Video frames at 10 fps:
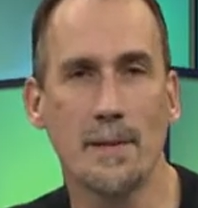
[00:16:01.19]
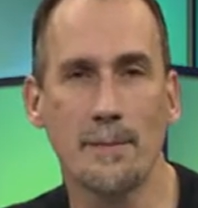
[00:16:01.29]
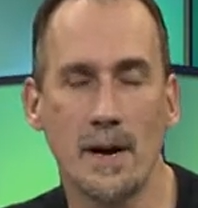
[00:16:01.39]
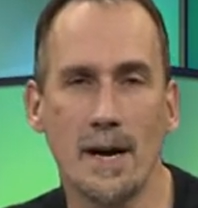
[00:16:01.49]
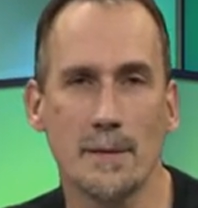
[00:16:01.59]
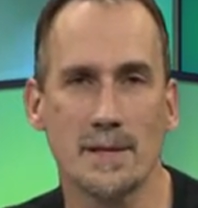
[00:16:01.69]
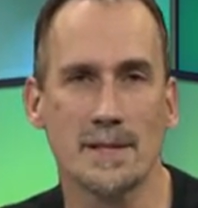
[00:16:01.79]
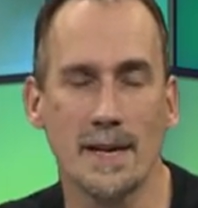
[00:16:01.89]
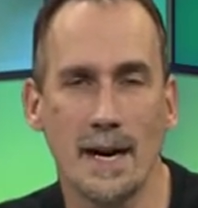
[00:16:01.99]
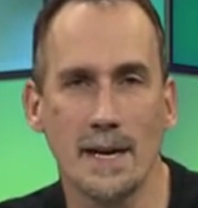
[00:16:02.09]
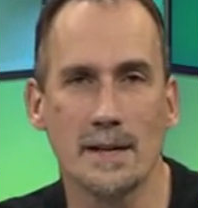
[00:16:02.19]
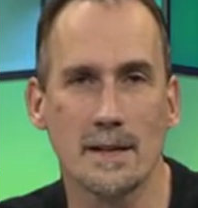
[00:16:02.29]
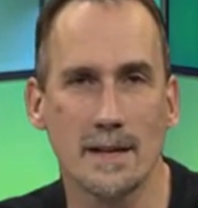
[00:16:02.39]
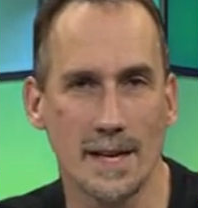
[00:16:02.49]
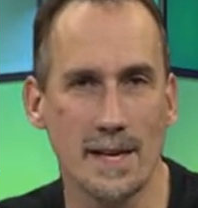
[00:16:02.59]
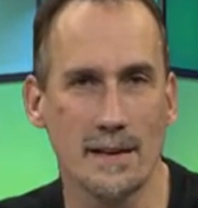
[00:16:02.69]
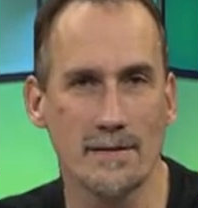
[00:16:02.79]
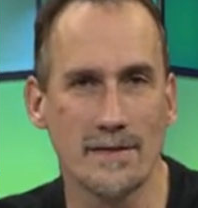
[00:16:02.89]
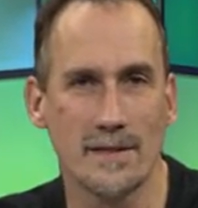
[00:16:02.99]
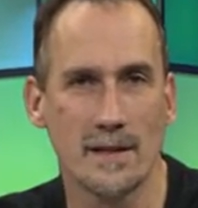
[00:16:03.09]
my mom is not
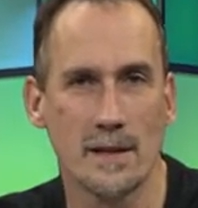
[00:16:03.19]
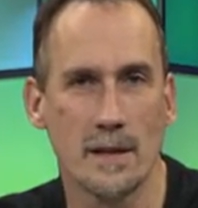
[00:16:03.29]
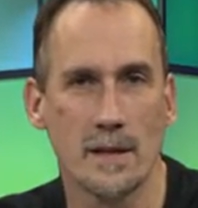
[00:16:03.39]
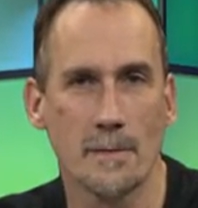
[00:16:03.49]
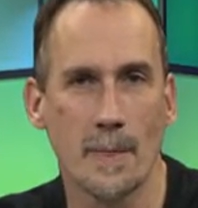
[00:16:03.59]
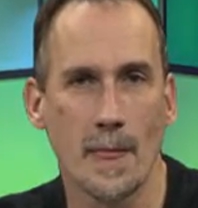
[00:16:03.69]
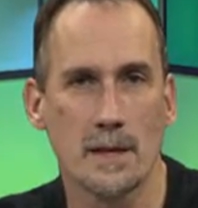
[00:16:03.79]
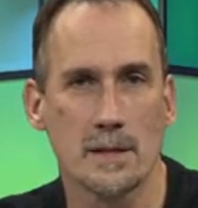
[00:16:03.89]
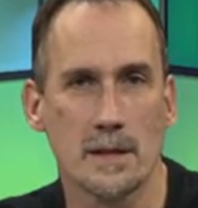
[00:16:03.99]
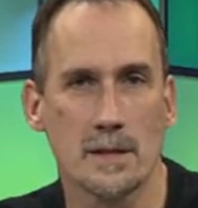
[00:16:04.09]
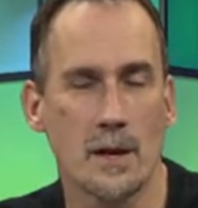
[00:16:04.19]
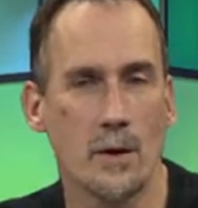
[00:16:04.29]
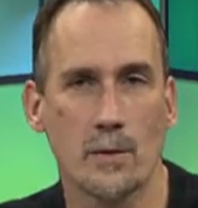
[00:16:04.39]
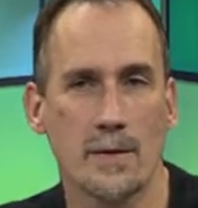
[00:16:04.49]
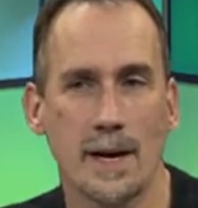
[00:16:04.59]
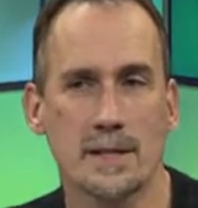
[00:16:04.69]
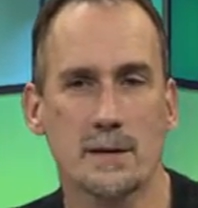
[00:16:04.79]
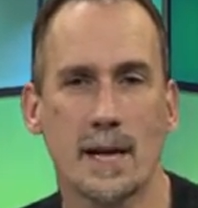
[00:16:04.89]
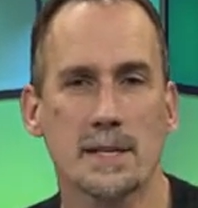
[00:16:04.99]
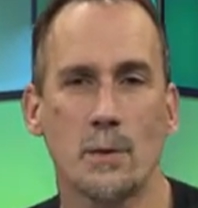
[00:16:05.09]
Eve. So
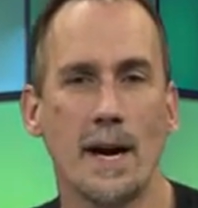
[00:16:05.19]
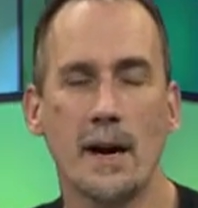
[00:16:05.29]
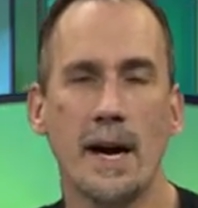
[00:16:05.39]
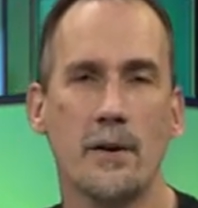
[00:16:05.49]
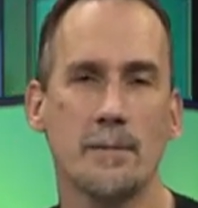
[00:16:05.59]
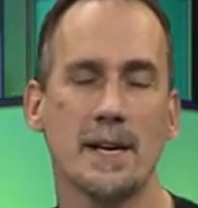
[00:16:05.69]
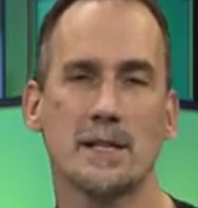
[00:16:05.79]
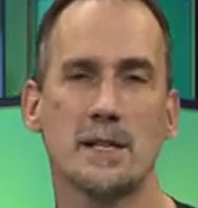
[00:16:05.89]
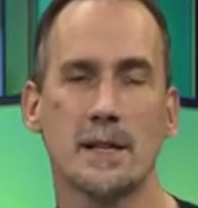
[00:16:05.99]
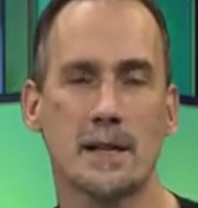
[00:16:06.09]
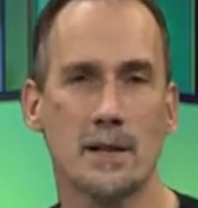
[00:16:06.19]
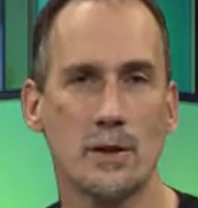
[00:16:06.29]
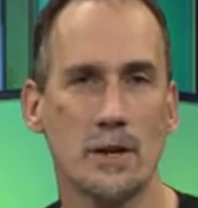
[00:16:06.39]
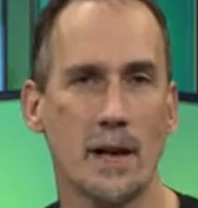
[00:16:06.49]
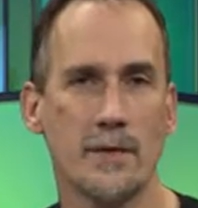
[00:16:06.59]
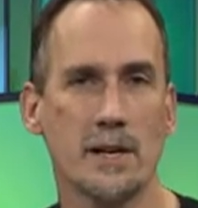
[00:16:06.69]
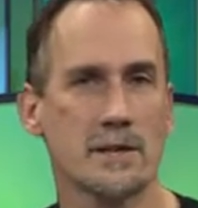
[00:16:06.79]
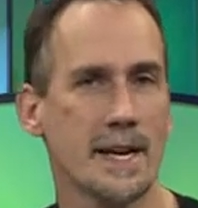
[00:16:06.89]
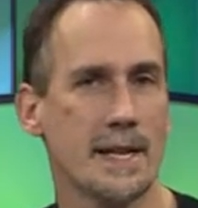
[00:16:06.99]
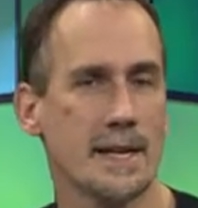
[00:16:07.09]
that's, that's why, how it makes if you
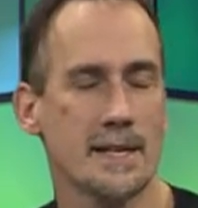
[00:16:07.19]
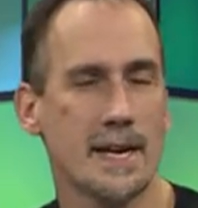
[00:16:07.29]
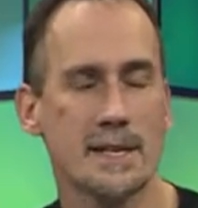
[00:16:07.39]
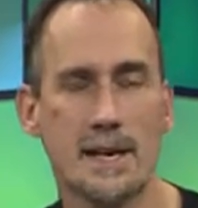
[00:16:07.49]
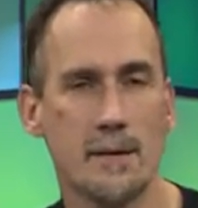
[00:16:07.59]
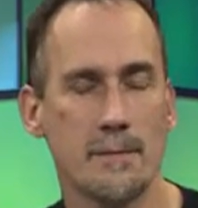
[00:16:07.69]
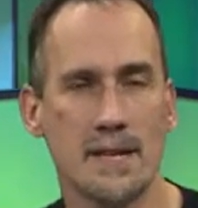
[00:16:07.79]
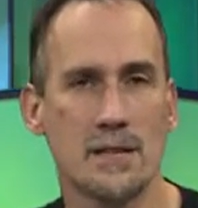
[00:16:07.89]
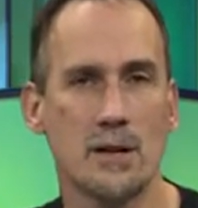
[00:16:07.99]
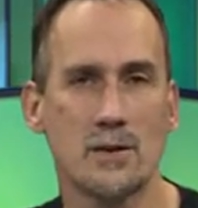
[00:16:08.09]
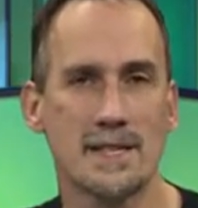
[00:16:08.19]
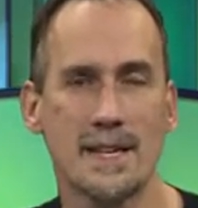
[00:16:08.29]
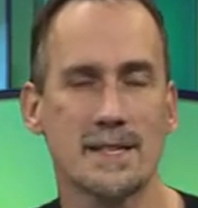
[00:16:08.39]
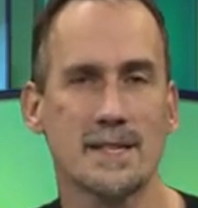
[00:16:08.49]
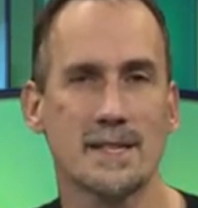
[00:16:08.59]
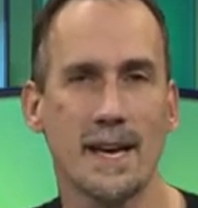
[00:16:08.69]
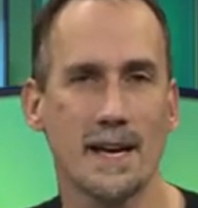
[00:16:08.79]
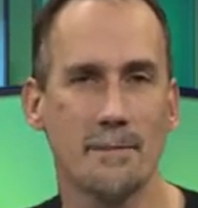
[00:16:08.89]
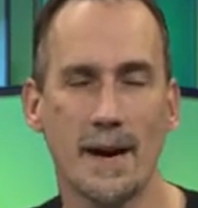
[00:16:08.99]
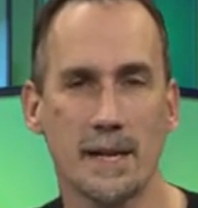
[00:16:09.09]
understand that, that's how it makes no sense to
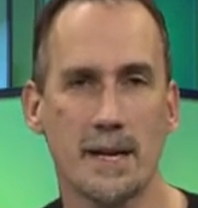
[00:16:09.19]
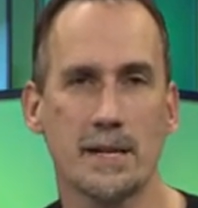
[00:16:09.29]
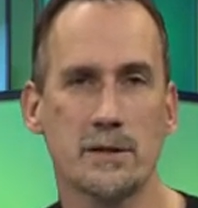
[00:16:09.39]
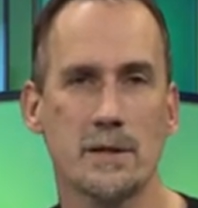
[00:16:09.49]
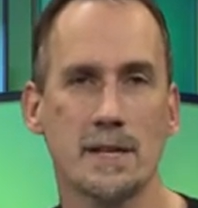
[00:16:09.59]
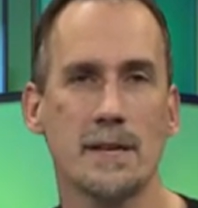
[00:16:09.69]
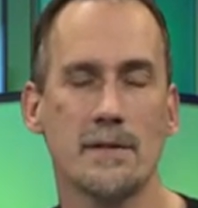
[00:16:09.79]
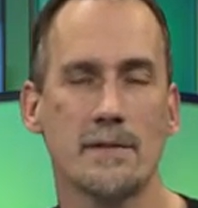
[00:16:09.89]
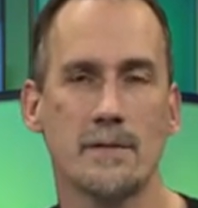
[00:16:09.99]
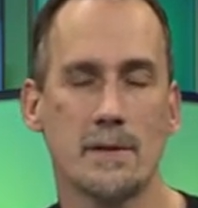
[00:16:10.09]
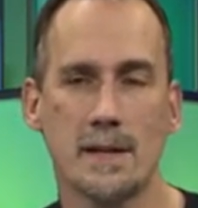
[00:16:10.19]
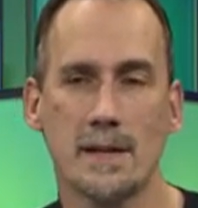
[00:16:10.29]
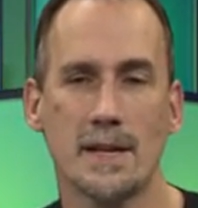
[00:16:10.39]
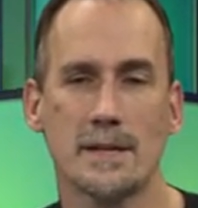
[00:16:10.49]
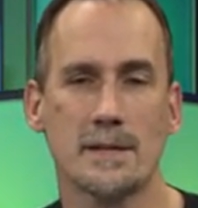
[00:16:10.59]
say mitochondrial but, Eve. No, is,